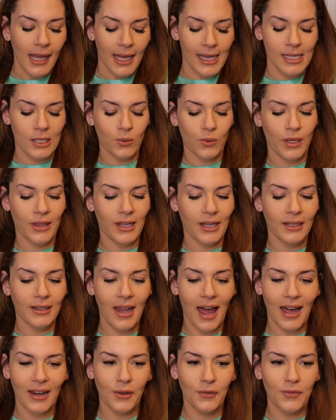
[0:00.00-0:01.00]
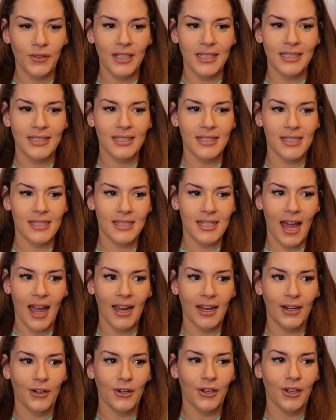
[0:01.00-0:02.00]
is with a lot of these
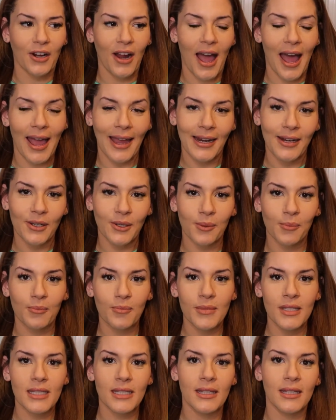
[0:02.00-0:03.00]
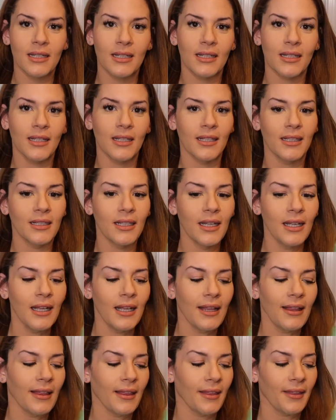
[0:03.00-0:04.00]
designer items,
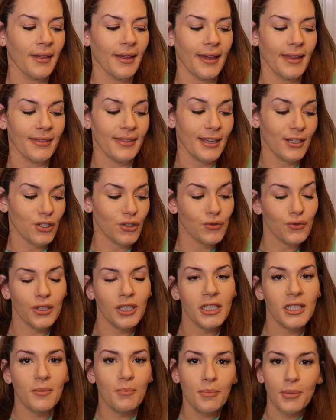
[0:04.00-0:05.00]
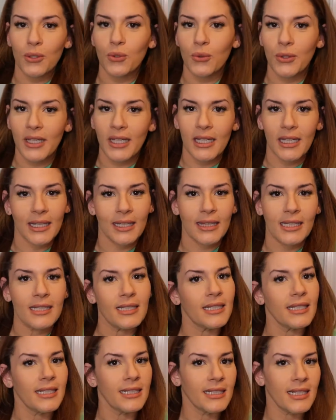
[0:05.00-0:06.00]
there's really beauty in the
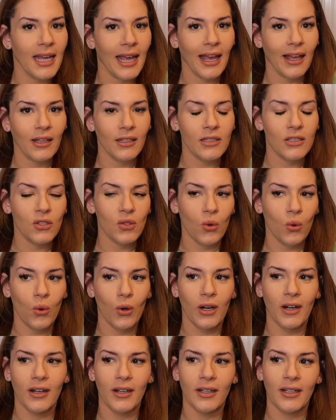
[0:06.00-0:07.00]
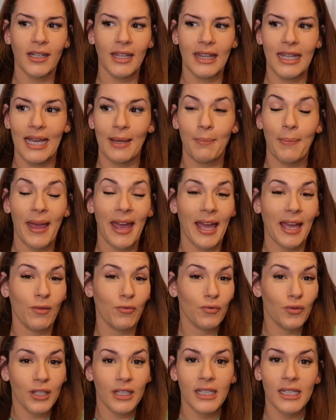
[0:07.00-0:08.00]
details, or they pay
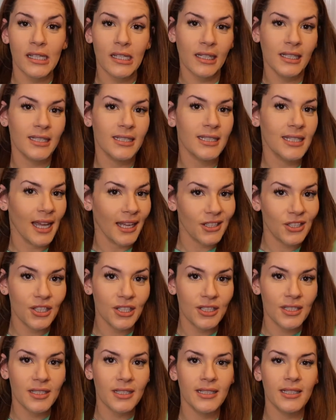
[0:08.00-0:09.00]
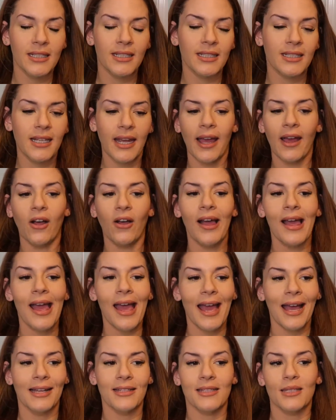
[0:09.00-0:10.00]
really good attention to detail.
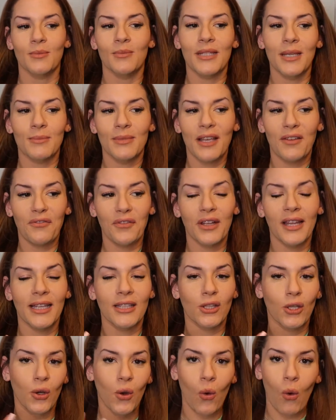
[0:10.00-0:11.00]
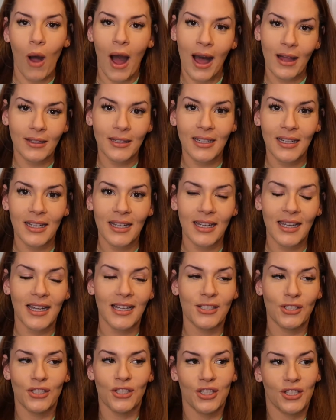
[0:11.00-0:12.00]
And sometimes I feel like the quality
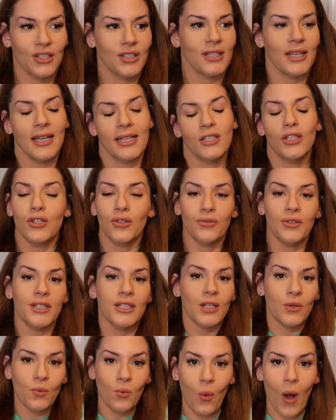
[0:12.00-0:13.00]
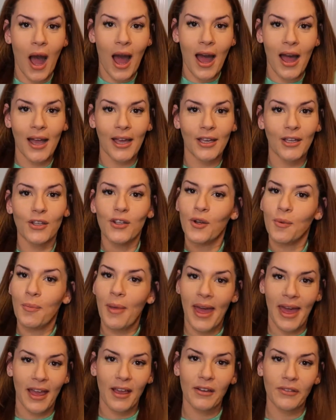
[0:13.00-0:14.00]
is the reason why you're
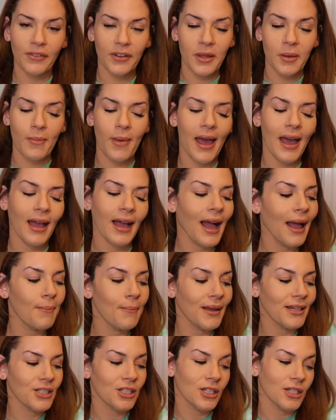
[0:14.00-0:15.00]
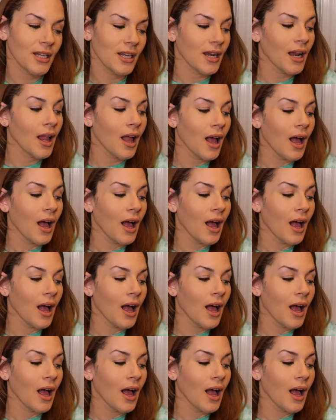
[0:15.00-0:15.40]
paying for the bag. I mention it